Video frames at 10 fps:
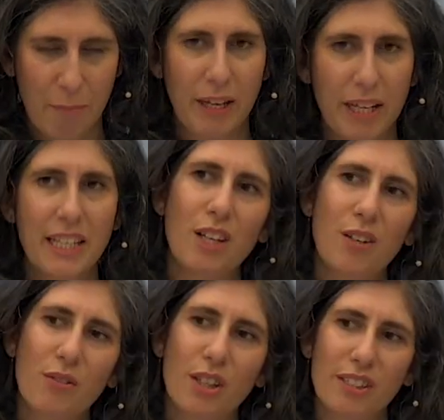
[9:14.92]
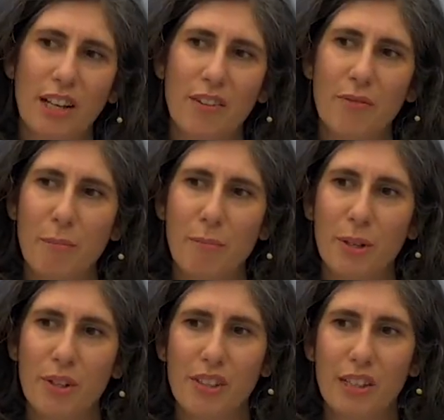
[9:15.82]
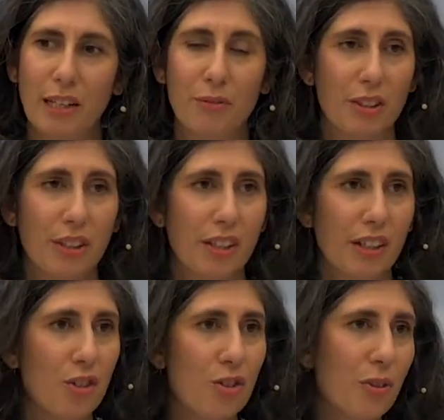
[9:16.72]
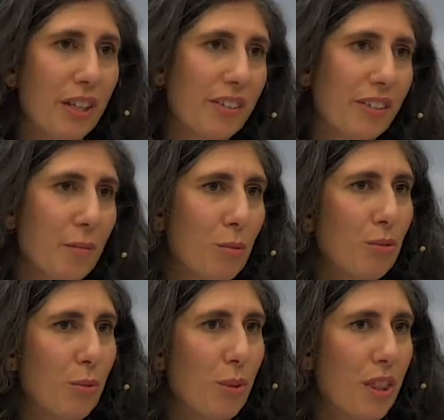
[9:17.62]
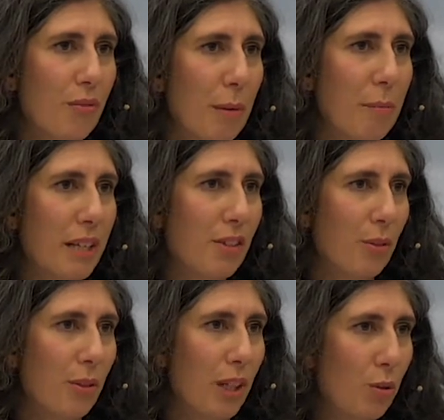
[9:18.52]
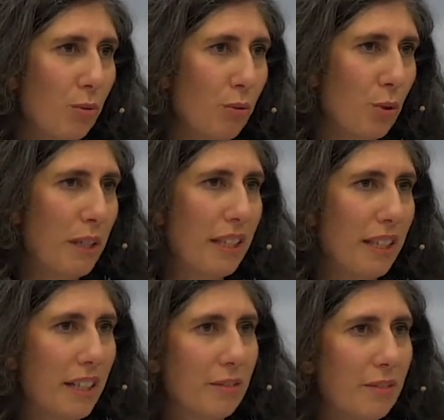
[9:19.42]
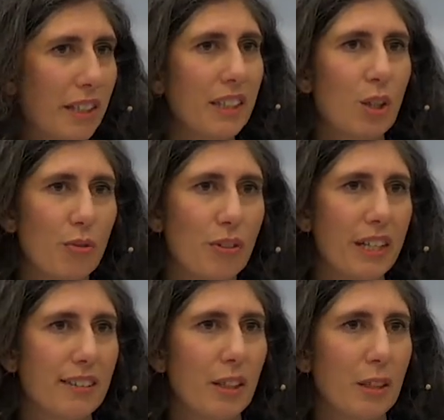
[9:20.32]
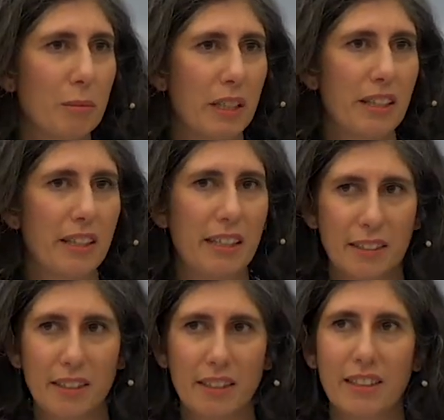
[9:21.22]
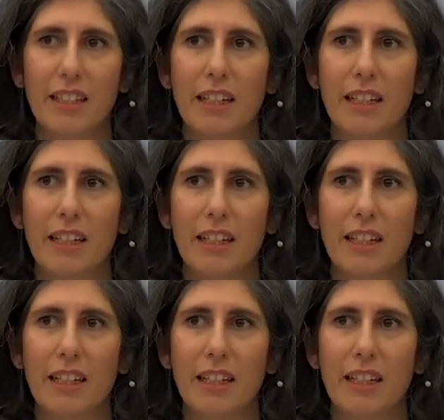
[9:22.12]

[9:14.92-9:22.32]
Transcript: Many of the staff members left their countries and moved with their families or alone to be here, and COVID has not been easy.